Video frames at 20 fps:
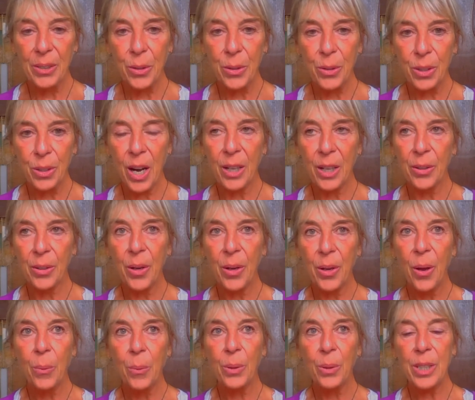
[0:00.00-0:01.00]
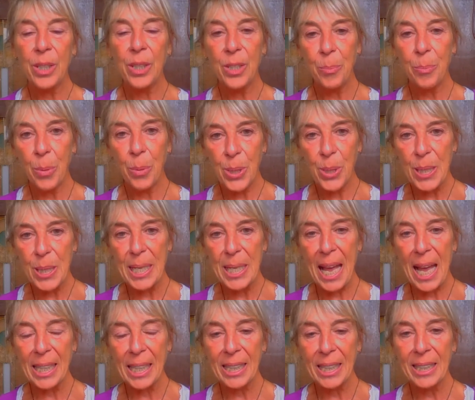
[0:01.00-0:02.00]
garden. What is the
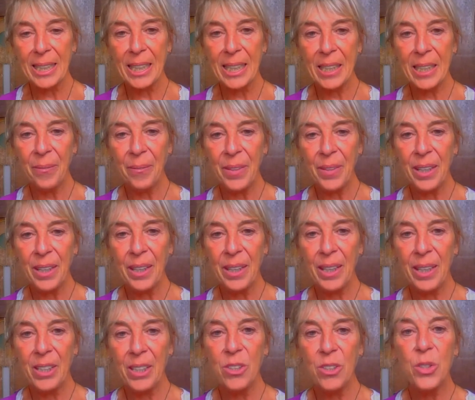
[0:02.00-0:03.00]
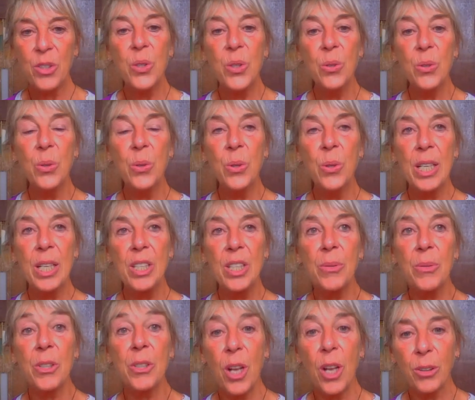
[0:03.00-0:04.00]
personality? It's
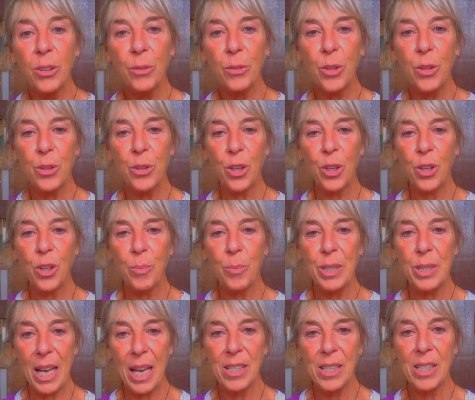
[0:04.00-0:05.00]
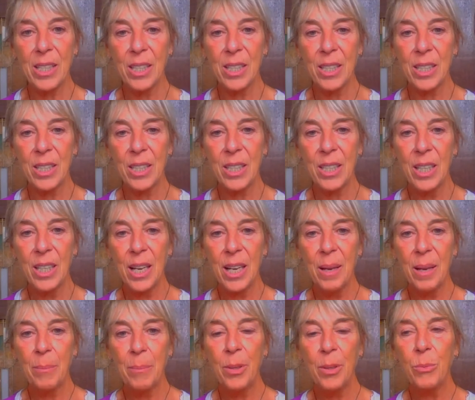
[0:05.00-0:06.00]
a result of the circumstances.
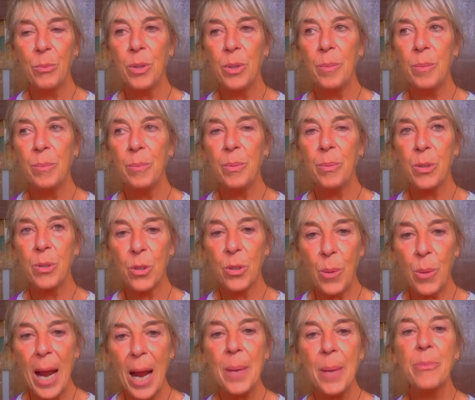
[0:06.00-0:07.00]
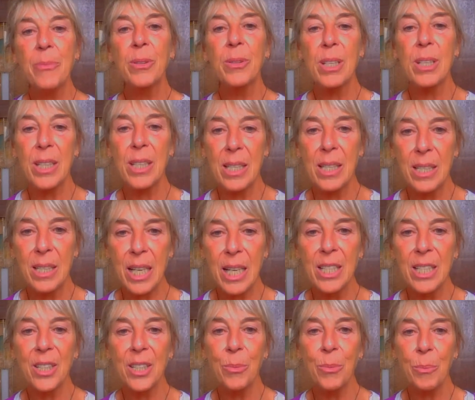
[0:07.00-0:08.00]
But we prescribe for the
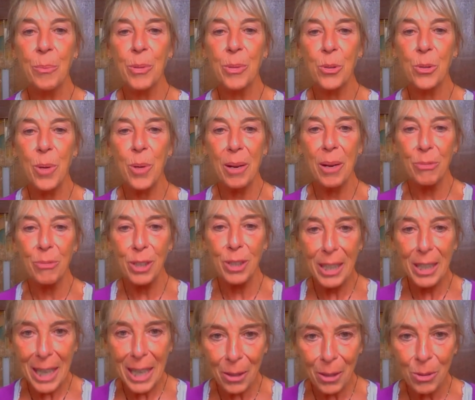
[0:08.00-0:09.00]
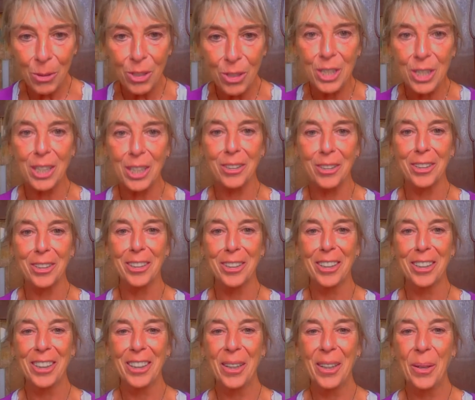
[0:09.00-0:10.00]
sensation, we prescribe for the carrot seed.
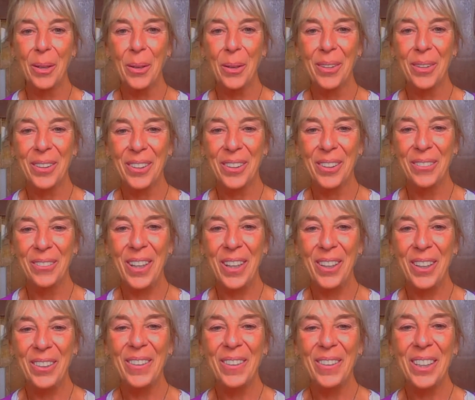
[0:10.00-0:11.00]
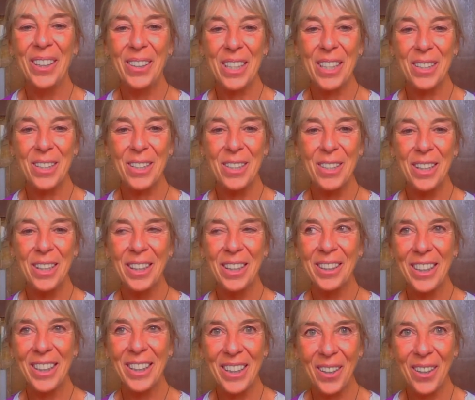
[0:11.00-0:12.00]
Whether
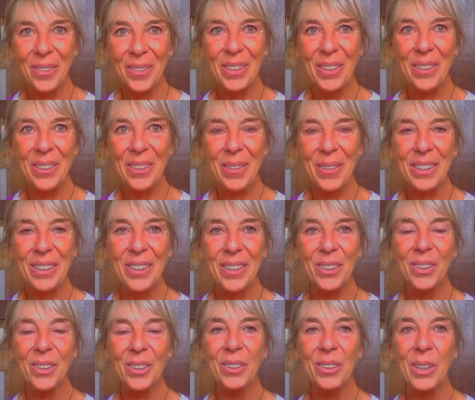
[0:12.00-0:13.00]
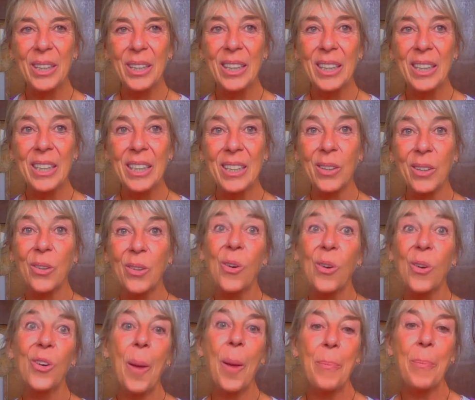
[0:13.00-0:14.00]
it has
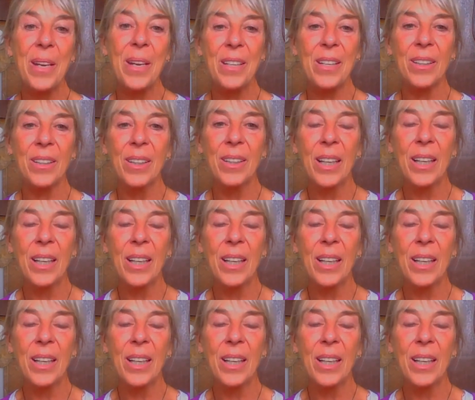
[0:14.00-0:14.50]
grown up in